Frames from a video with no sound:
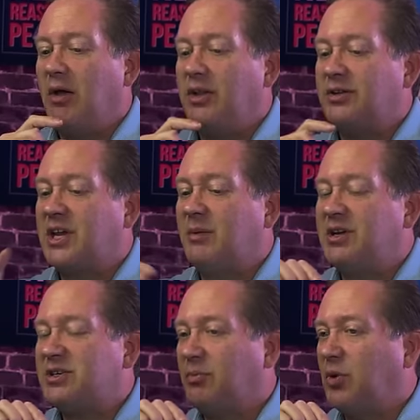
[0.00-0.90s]
It's going to
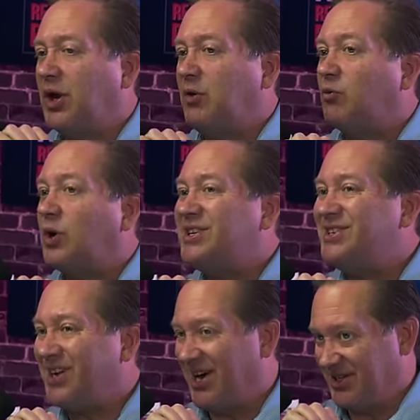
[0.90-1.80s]
be some pretty
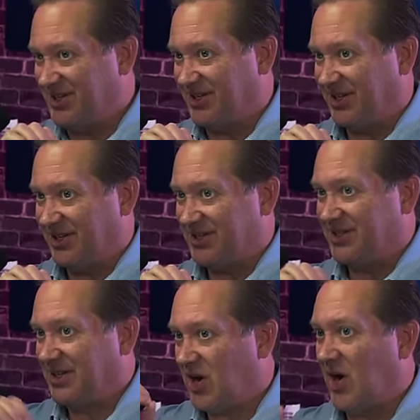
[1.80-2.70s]

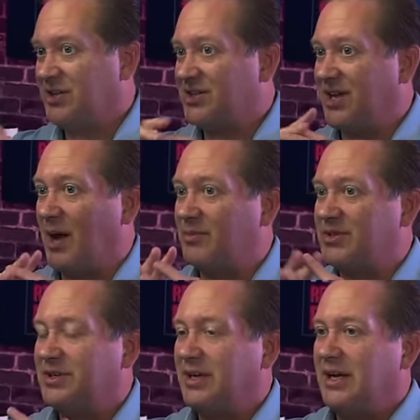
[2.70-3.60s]
redundant concepts.